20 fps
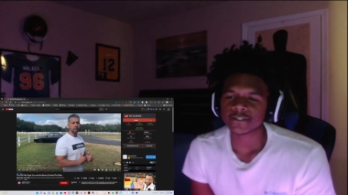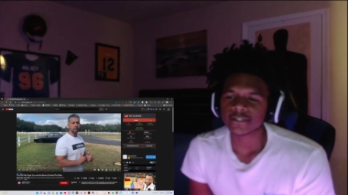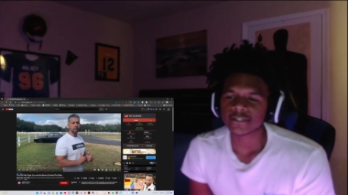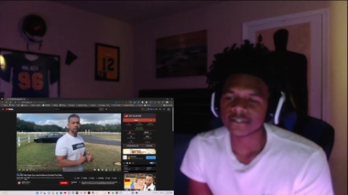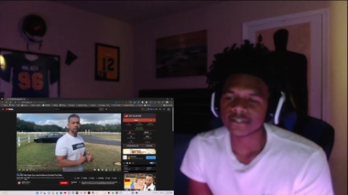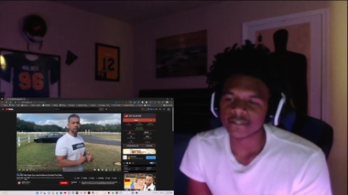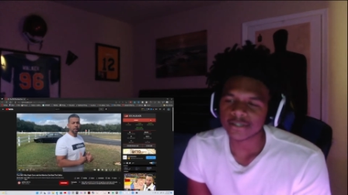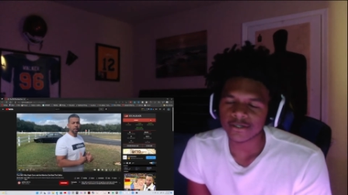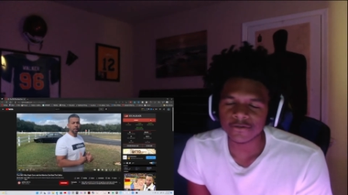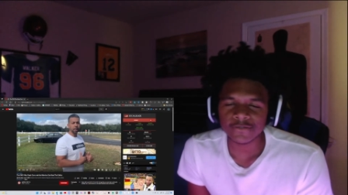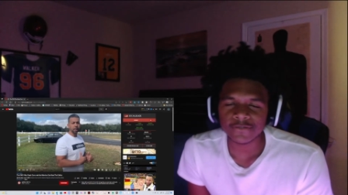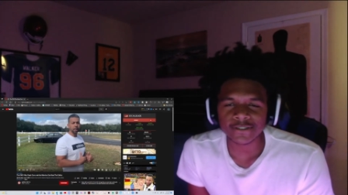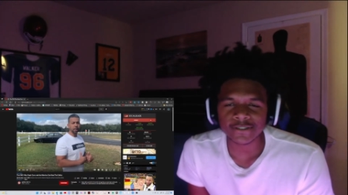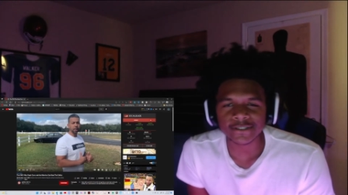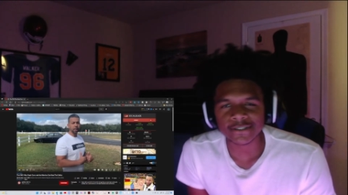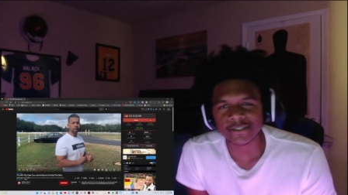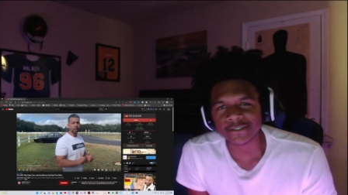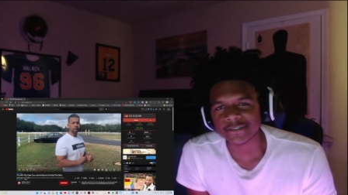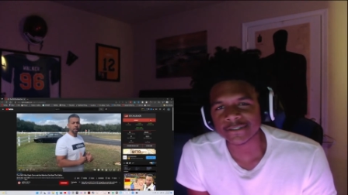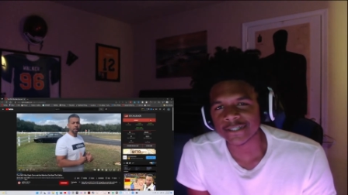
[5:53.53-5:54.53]
Curry at
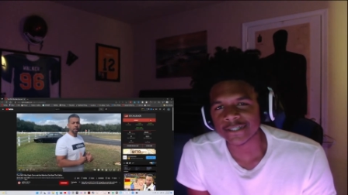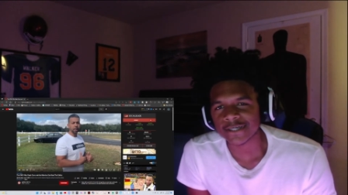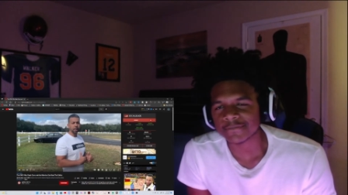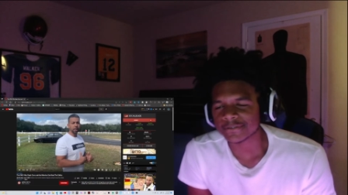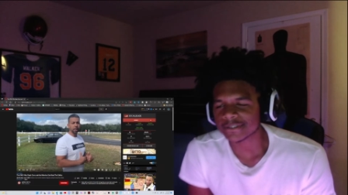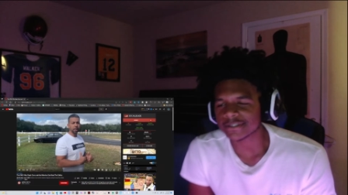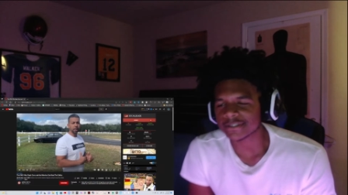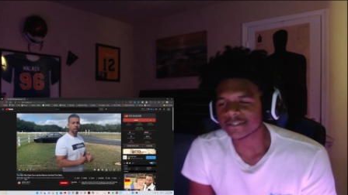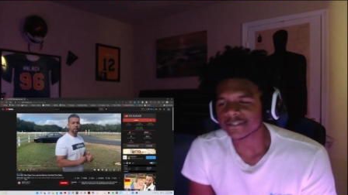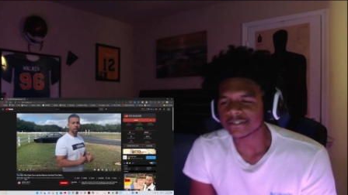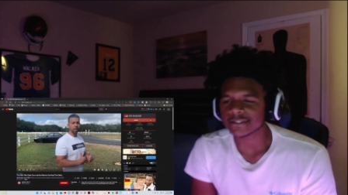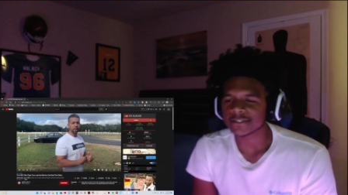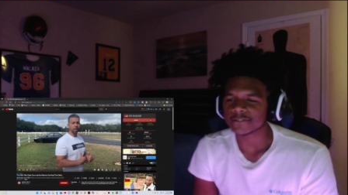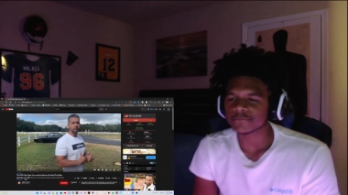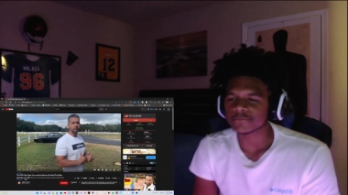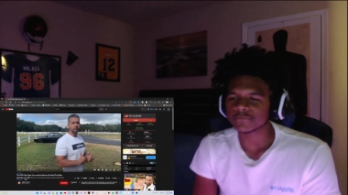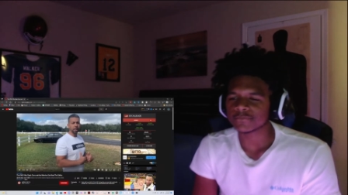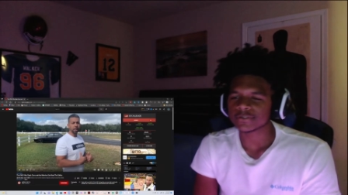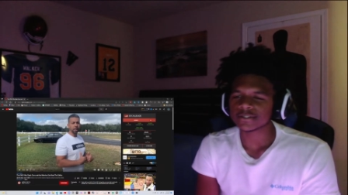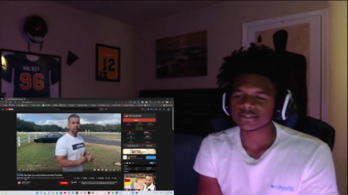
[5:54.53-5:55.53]
least top 10 now,
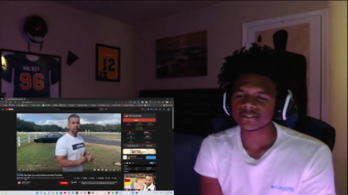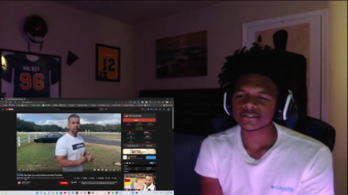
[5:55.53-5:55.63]
bro.